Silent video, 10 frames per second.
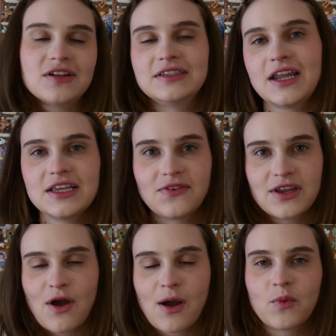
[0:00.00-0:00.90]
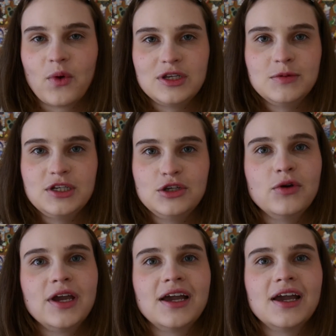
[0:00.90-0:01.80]
In today's video I'm going to be
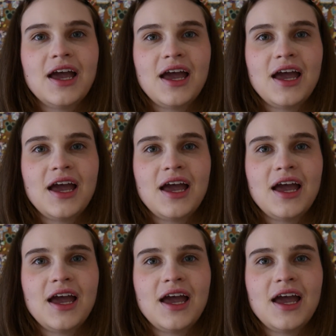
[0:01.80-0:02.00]
doing